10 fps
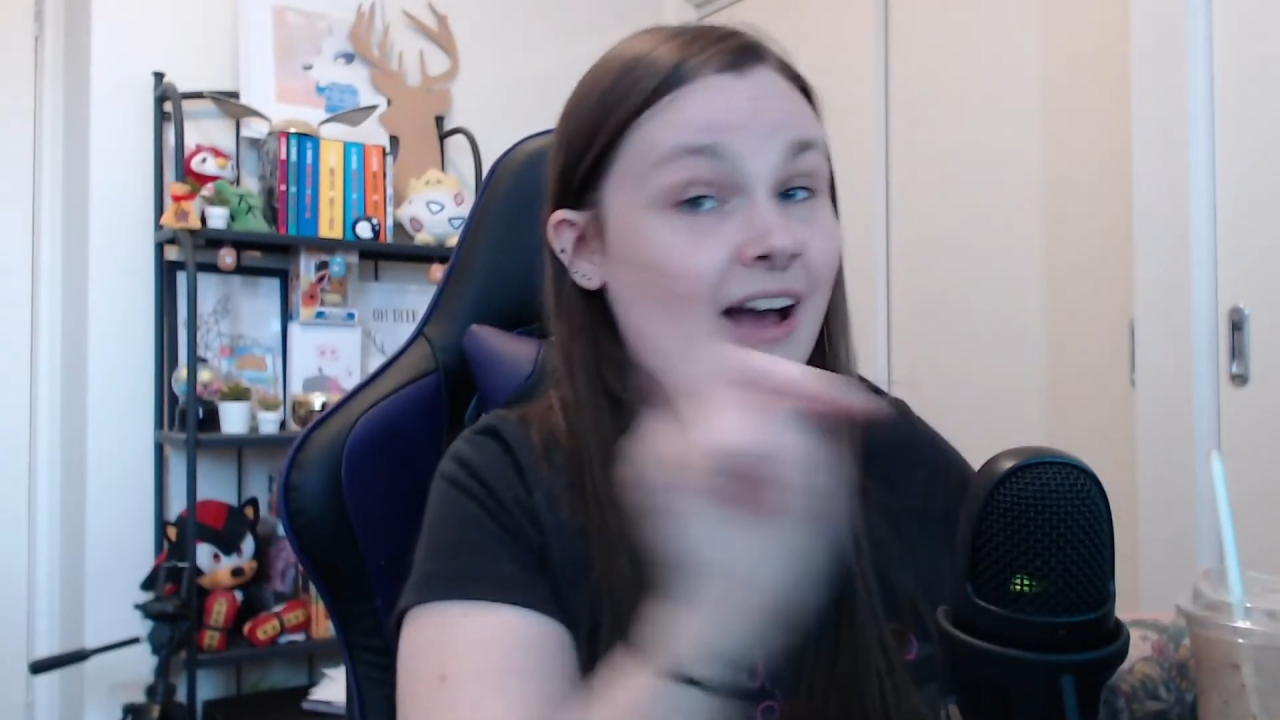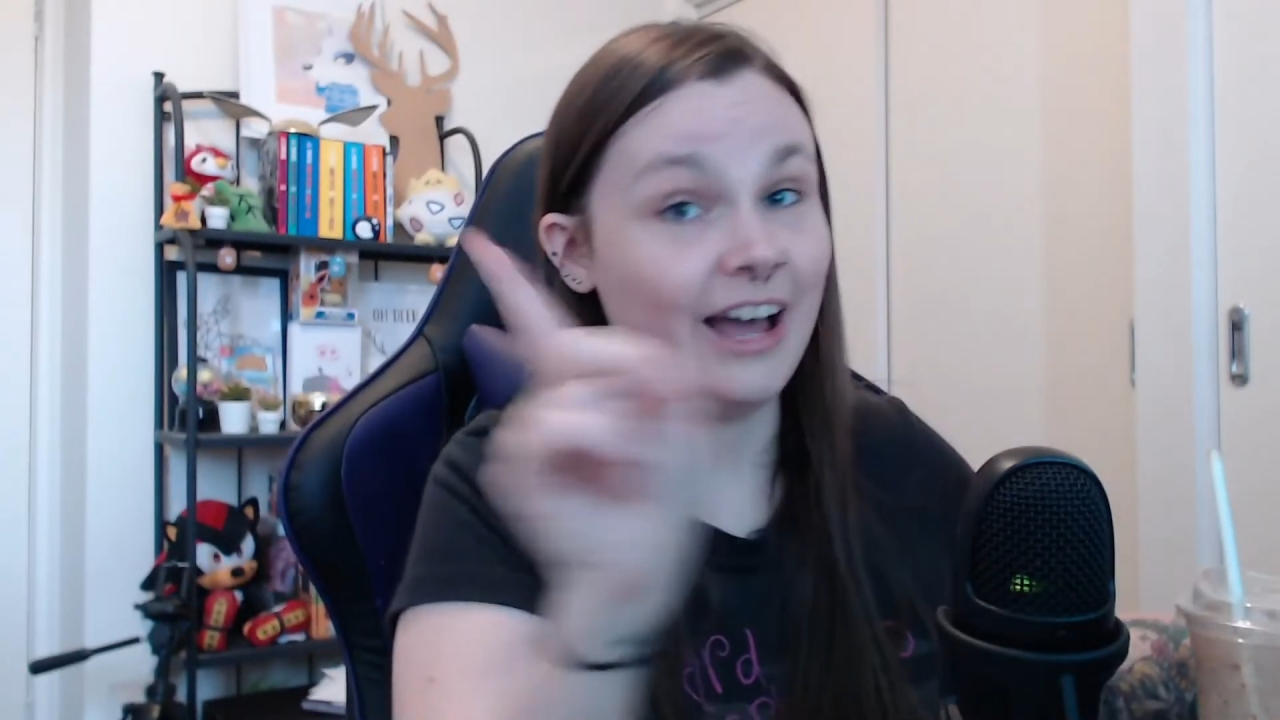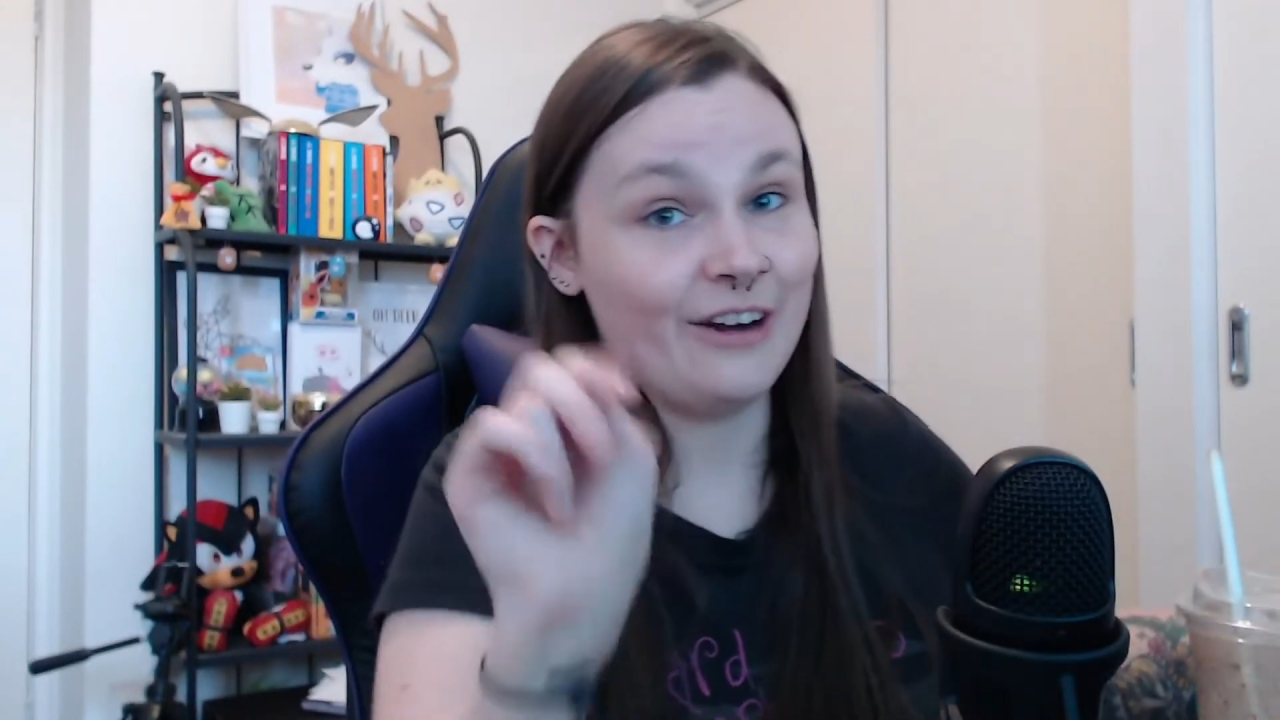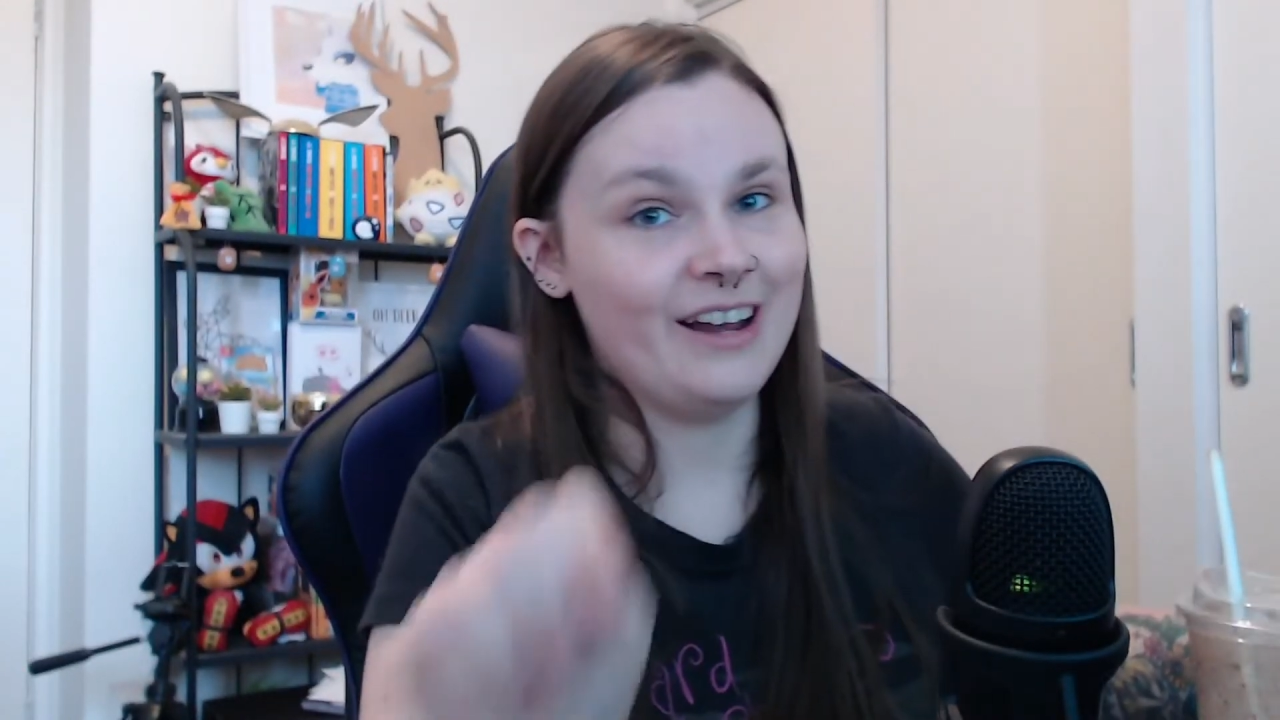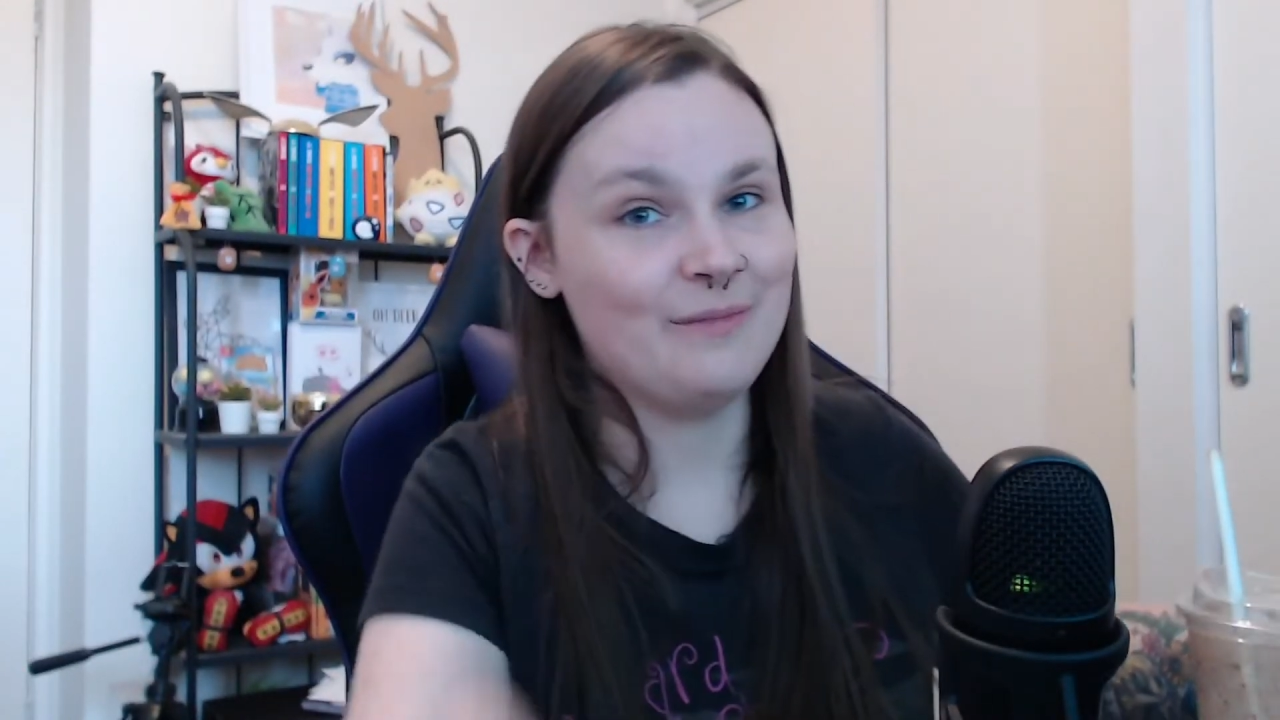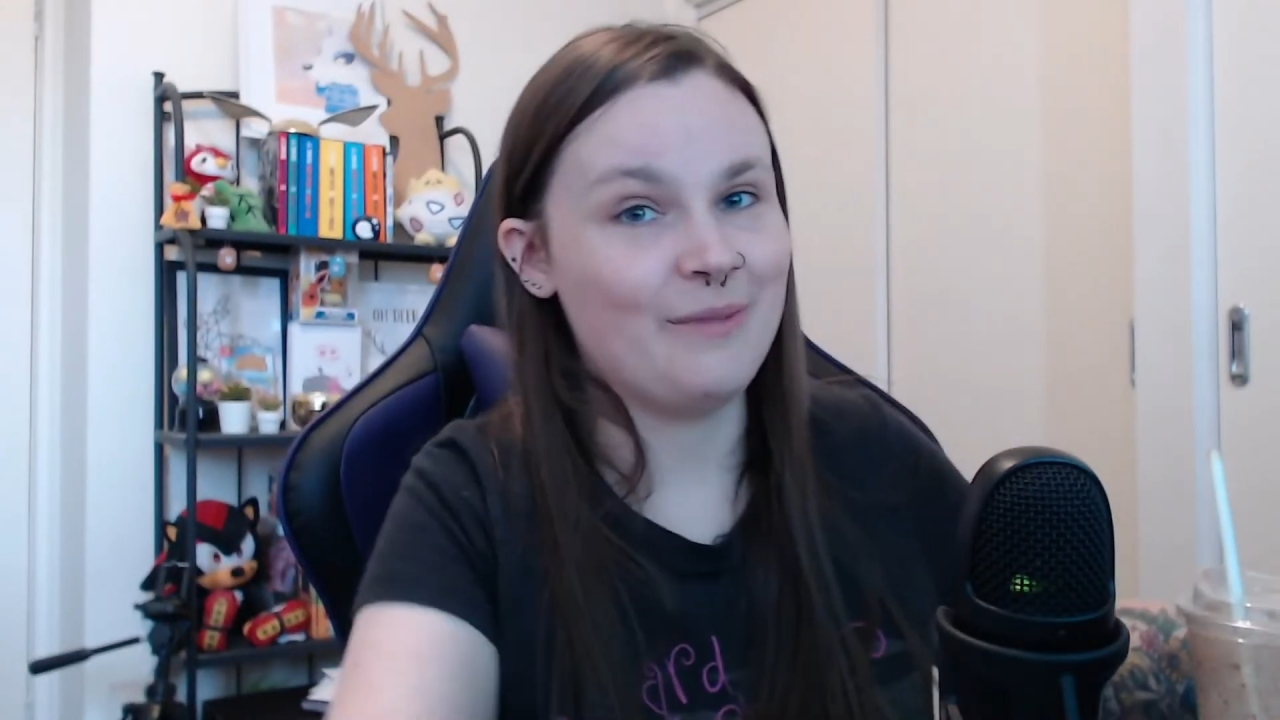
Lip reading: I created